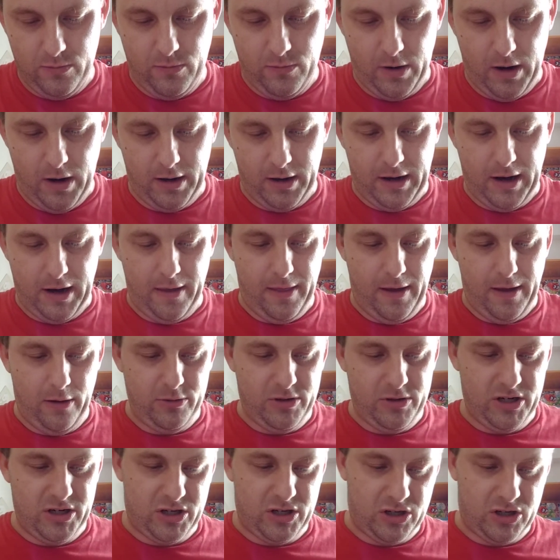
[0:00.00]
Right, okay, they'll
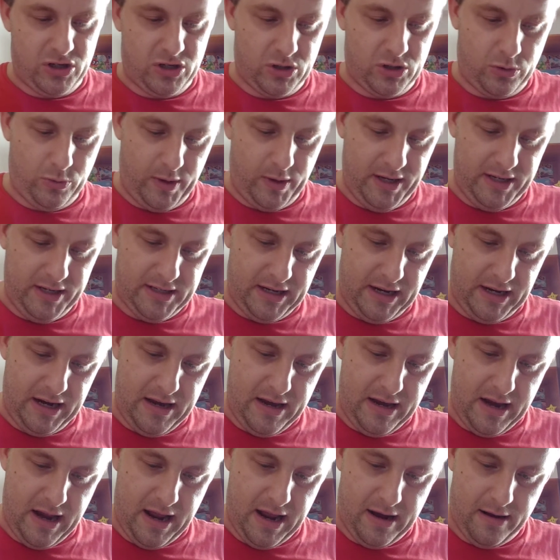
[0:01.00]
just squeeze
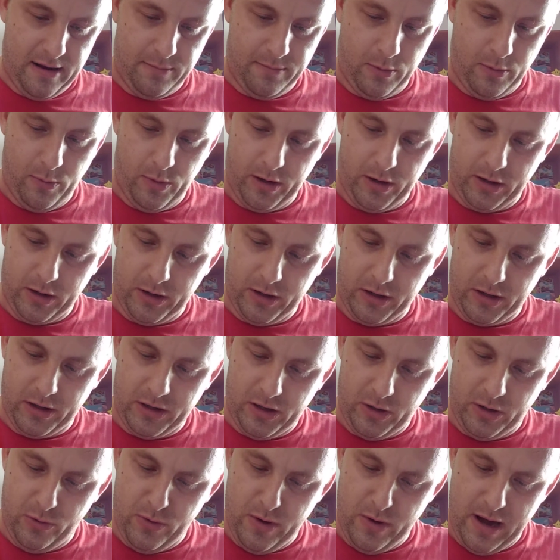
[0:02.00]
in now, but what I've got to
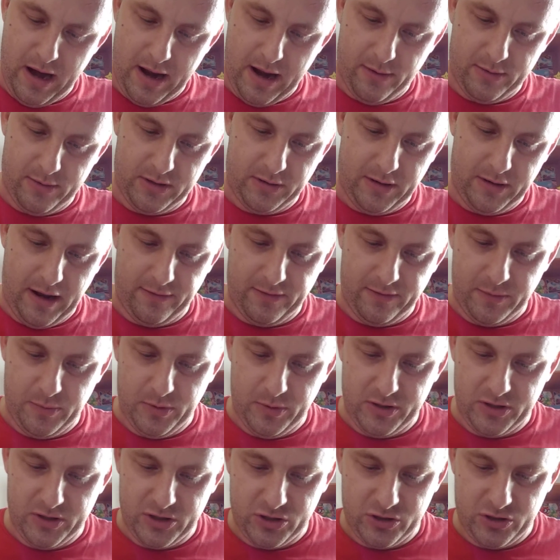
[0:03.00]
do now is I'm going to have to
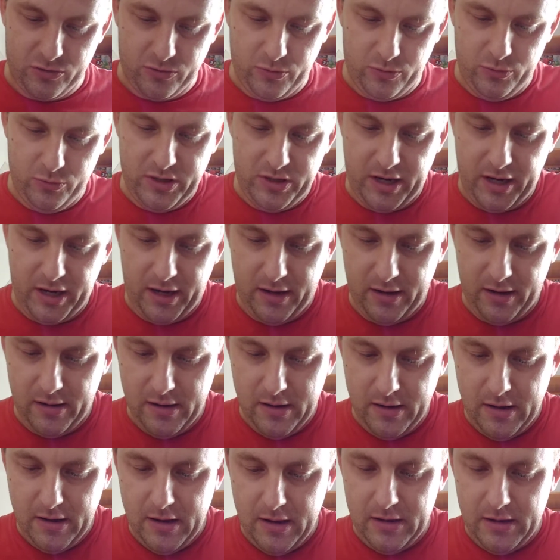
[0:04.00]
put the screws in
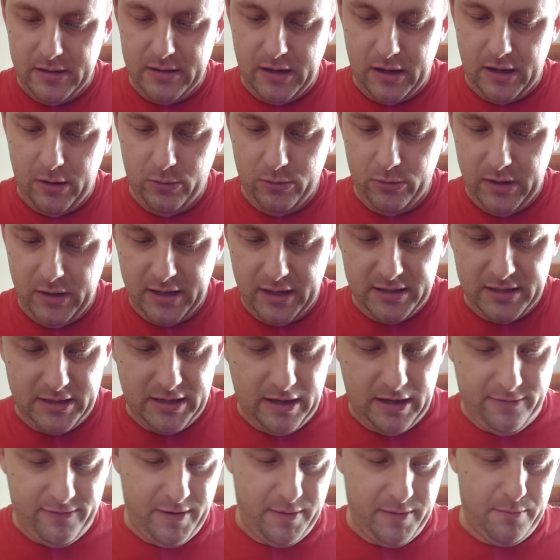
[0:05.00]
to hold that
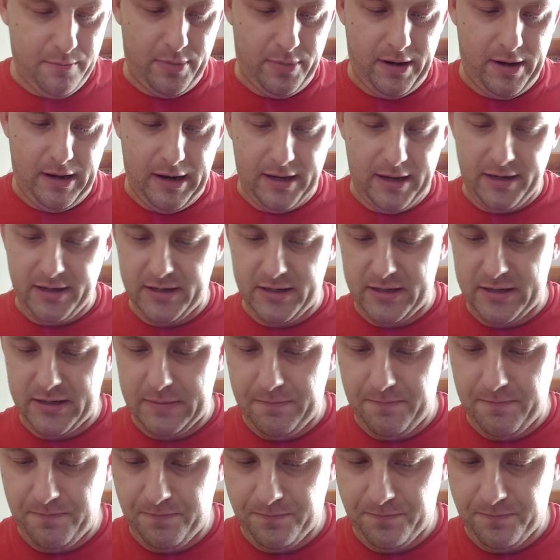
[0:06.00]
stuff in place.